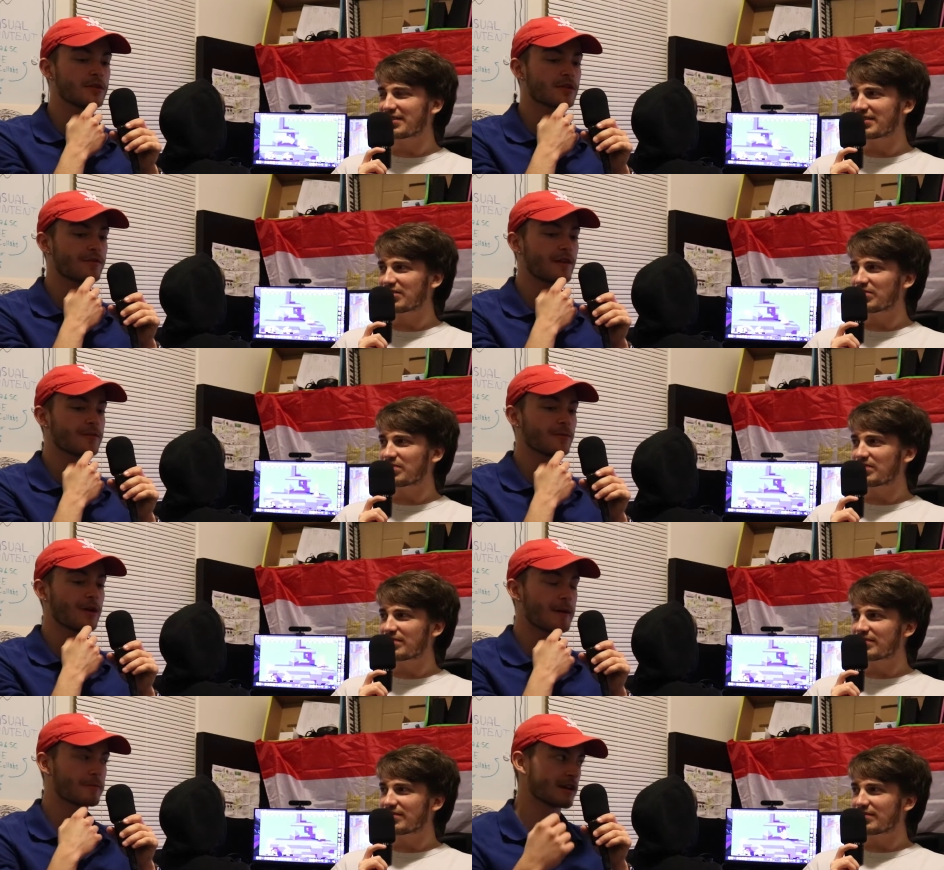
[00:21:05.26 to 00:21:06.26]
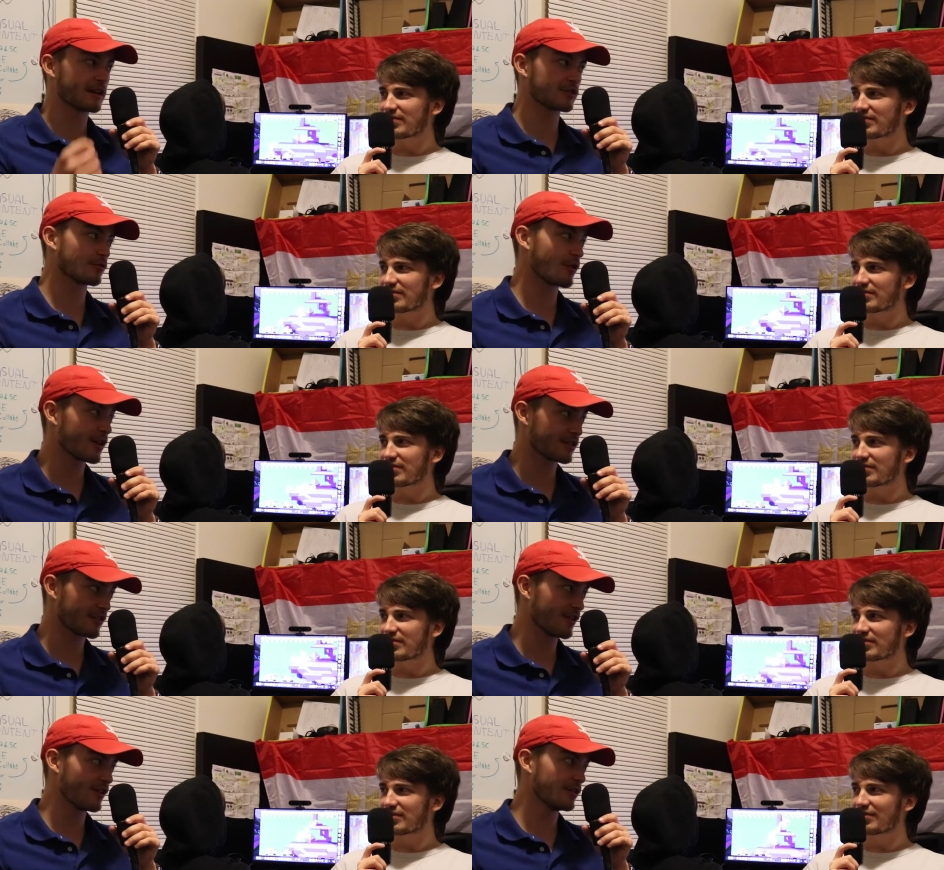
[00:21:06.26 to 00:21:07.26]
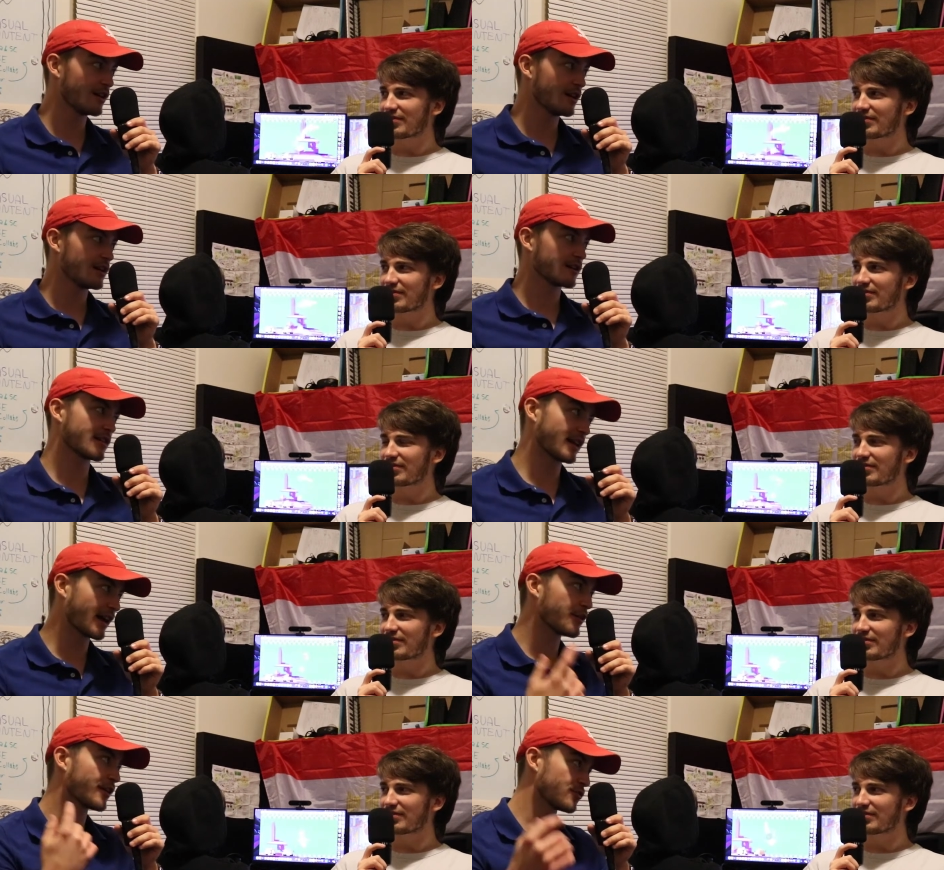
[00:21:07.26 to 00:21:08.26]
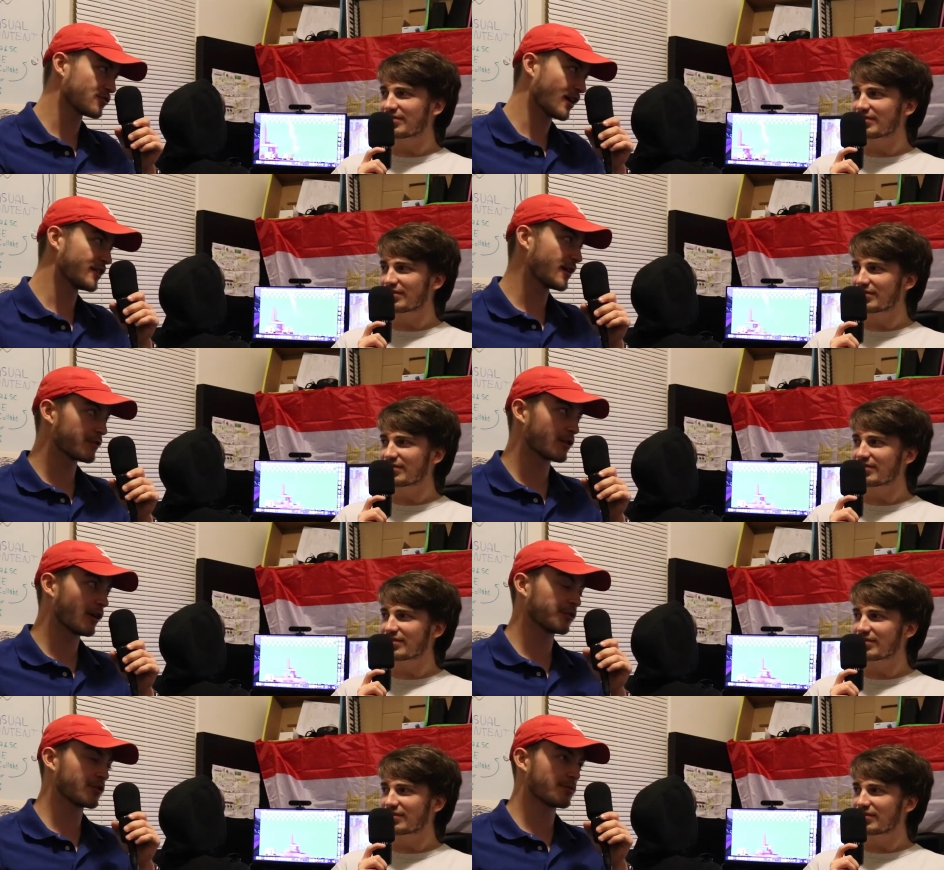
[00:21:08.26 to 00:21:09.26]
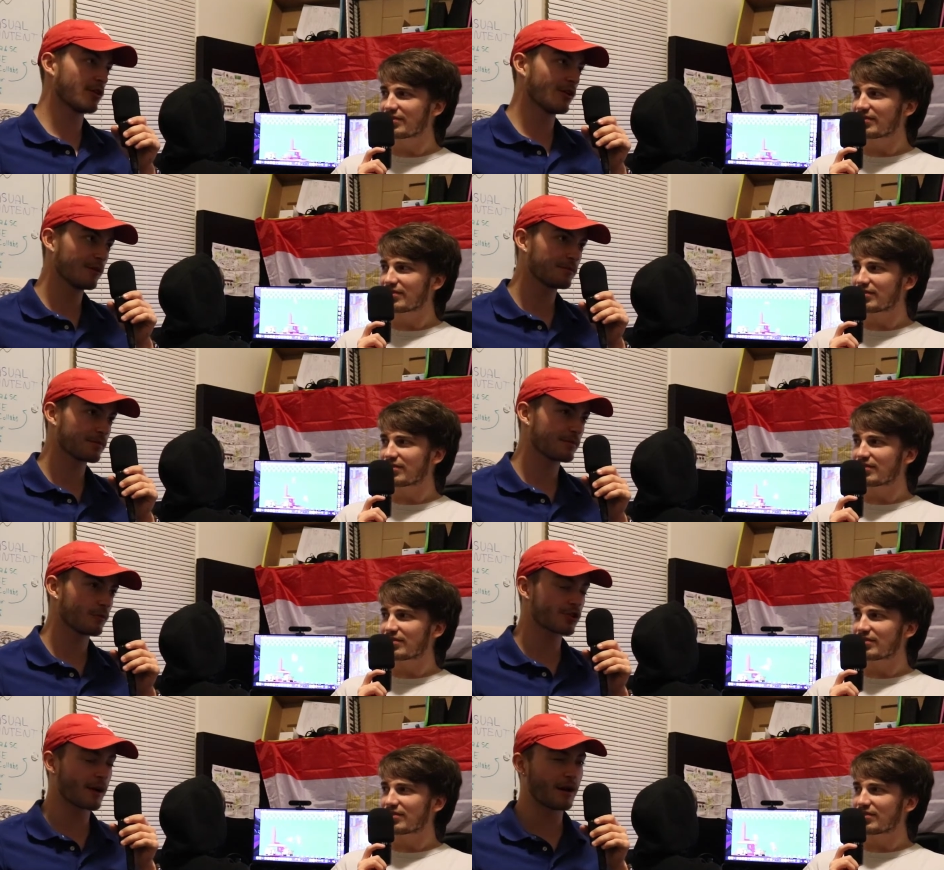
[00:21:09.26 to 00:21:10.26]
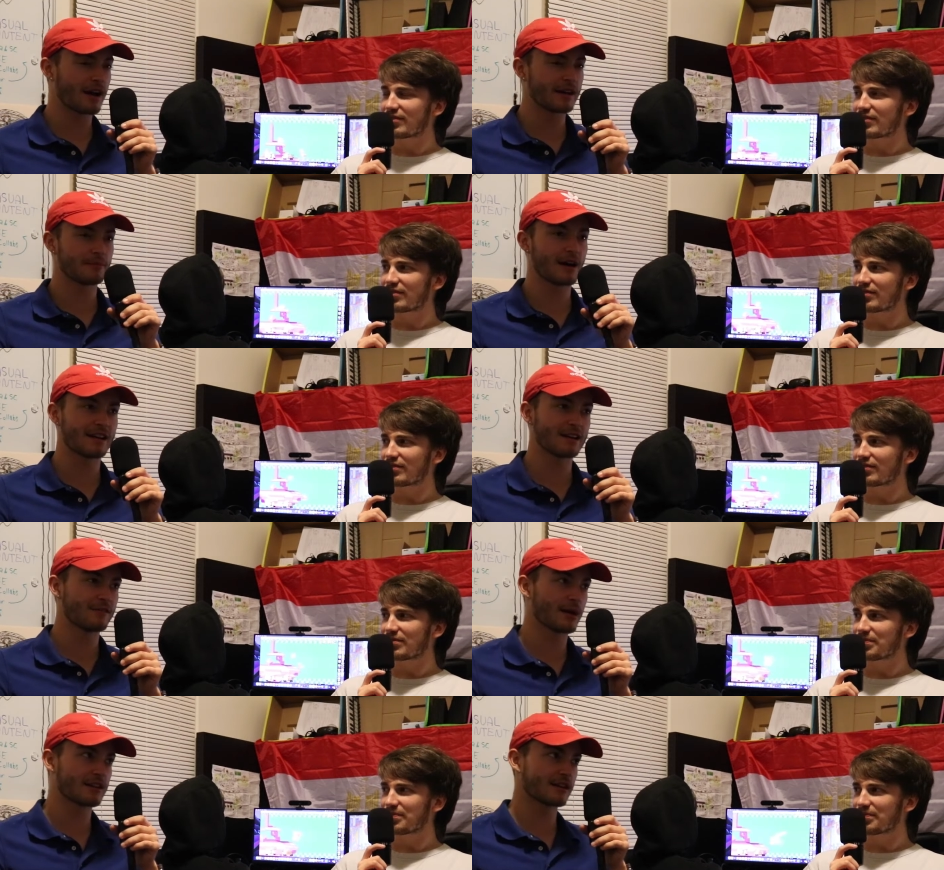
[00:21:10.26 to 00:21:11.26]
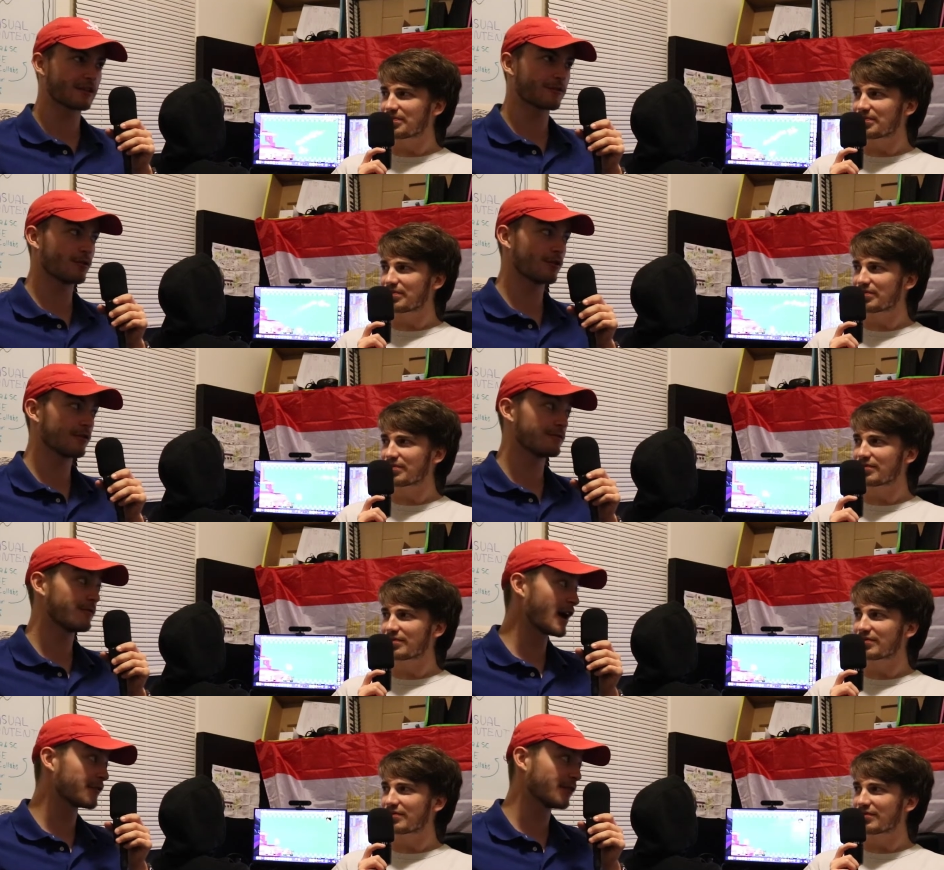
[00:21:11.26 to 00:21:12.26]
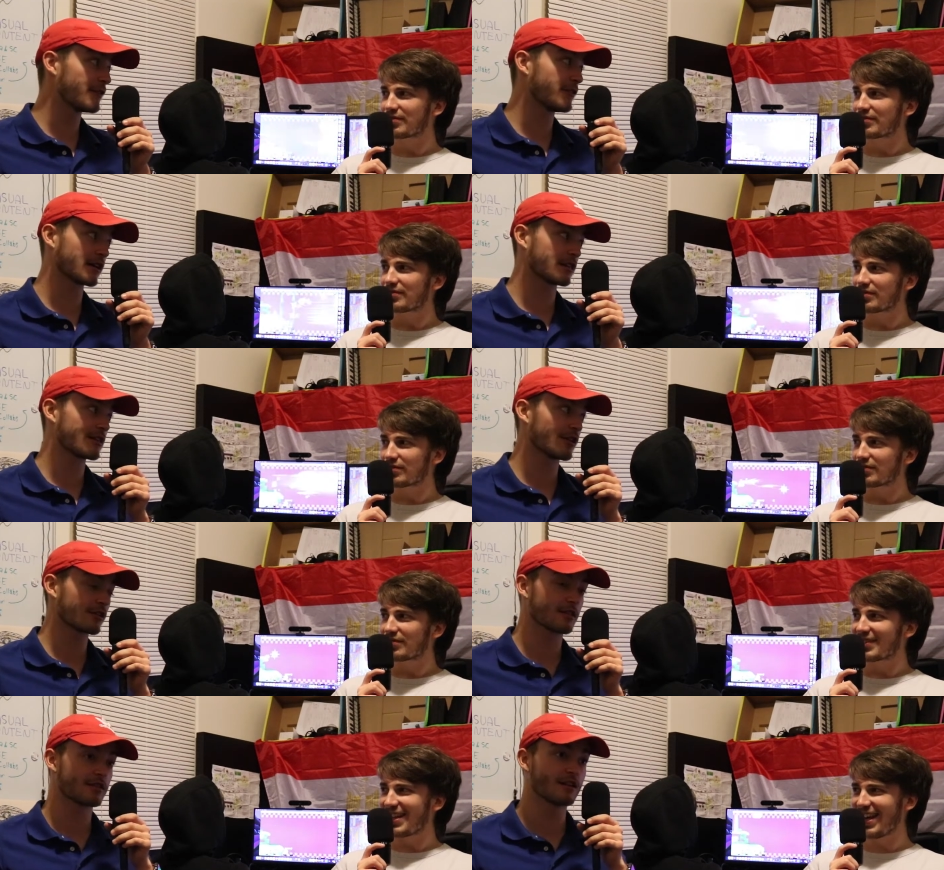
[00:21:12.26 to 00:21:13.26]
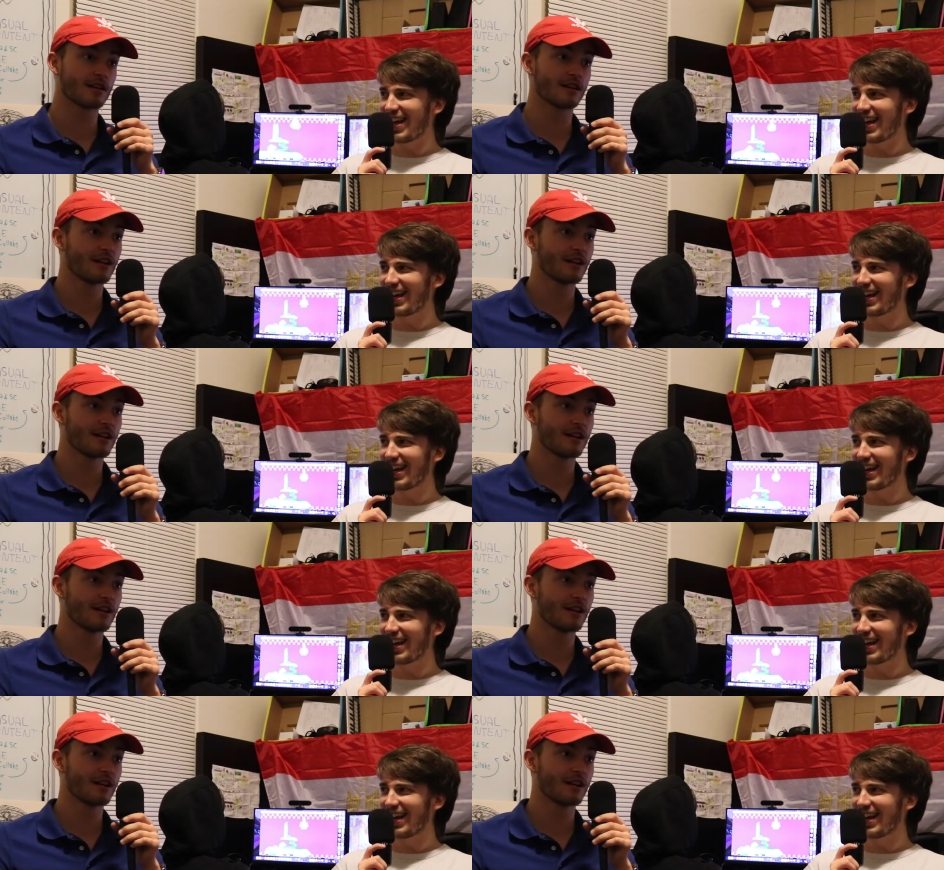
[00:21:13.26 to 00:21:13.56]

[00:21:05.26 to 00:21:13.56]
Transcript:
Speaker 1: music festival happening in Toronto. Cause like I would have to drive down for Governor's Ball, which I might, but I didn't even buy tickets for. Firefly fucking sucks this year.